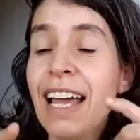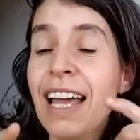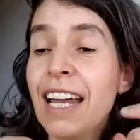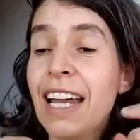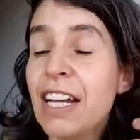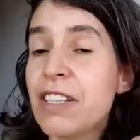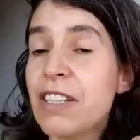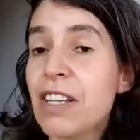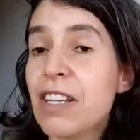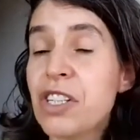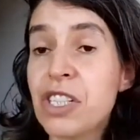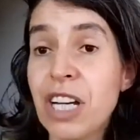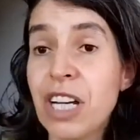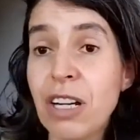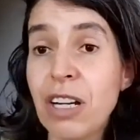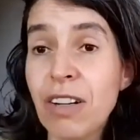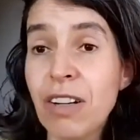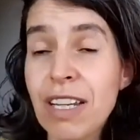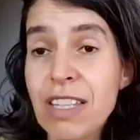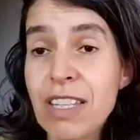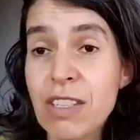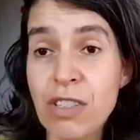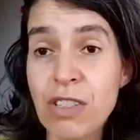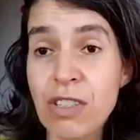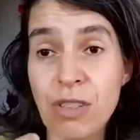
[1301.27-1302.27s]
In the cello,
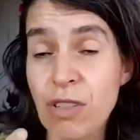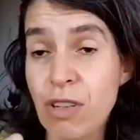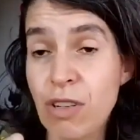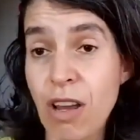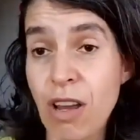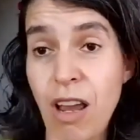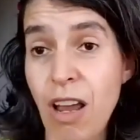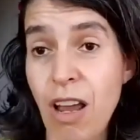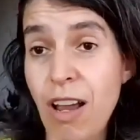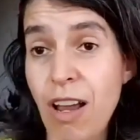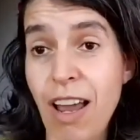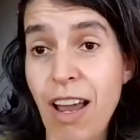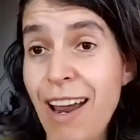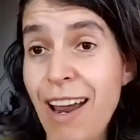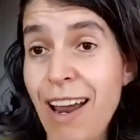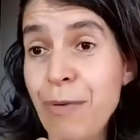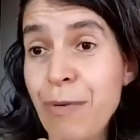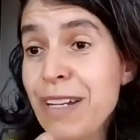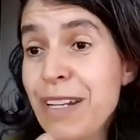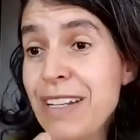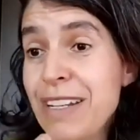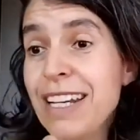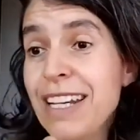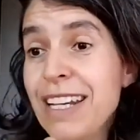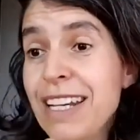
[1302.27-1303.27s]
it's
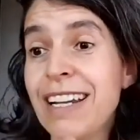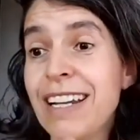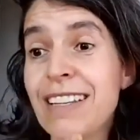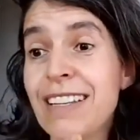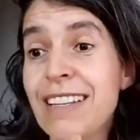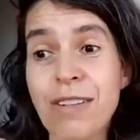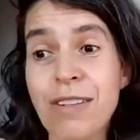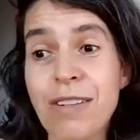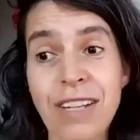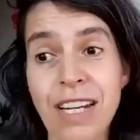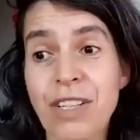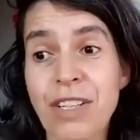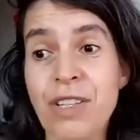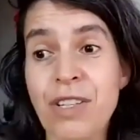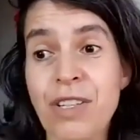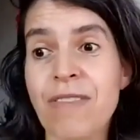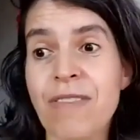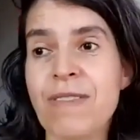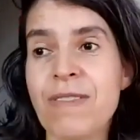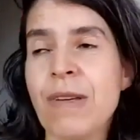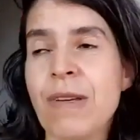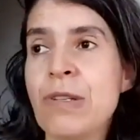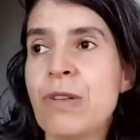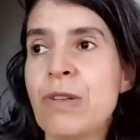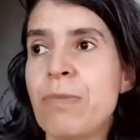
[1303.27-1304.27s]
really in the nature
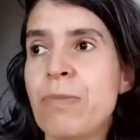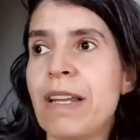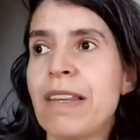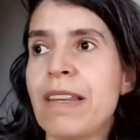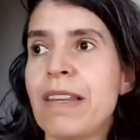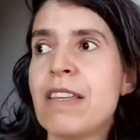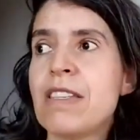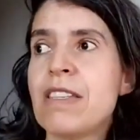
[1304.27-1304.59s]
of the instrument.